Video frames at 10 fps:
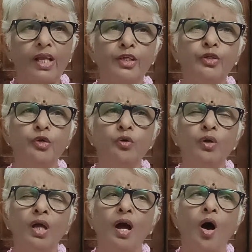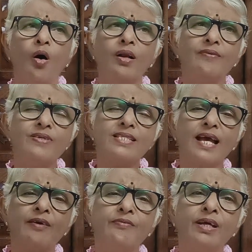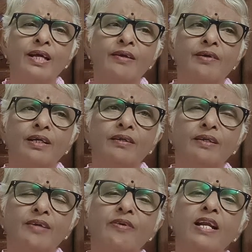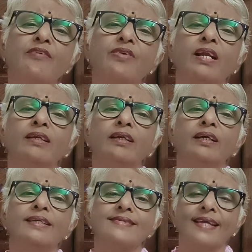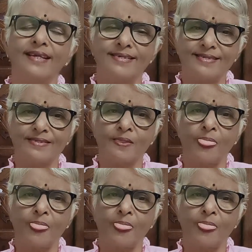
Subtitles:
You know, all of us have different desires.